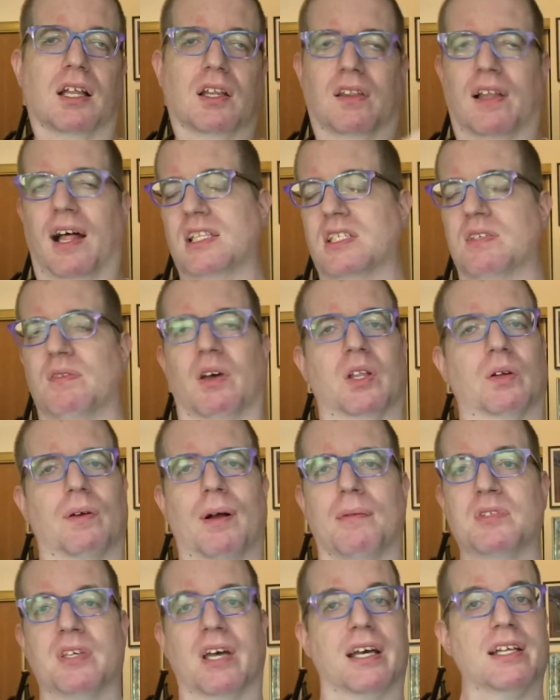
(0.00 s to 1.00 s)
lots of other
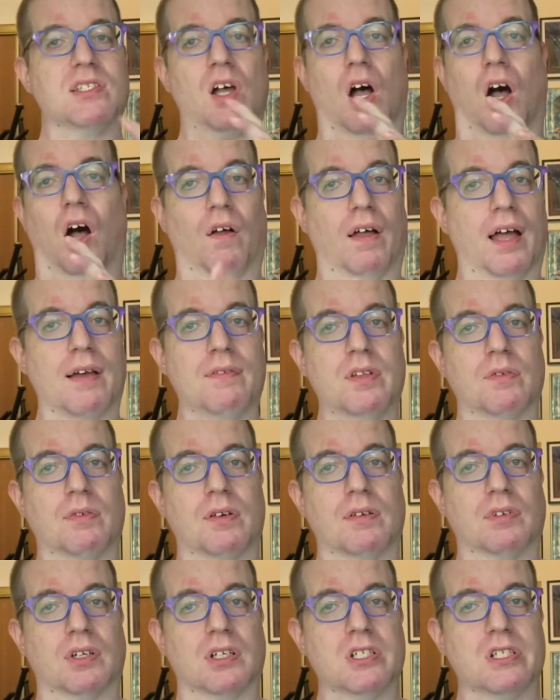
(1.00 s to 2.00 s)
websites all have
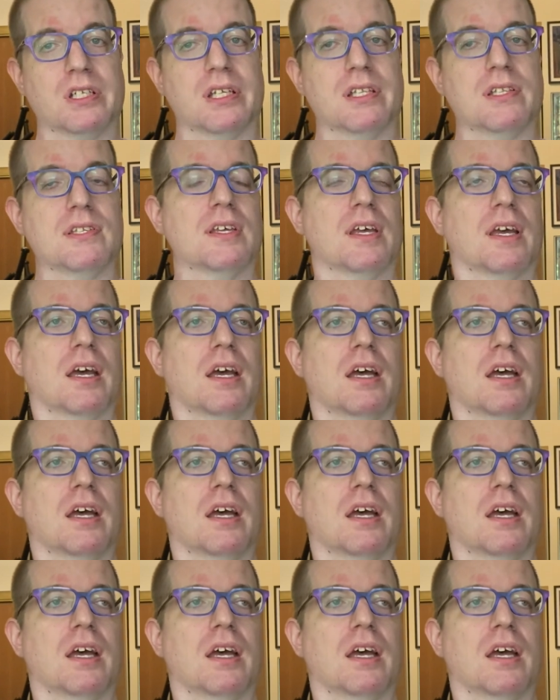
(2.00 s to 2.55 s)
different versions.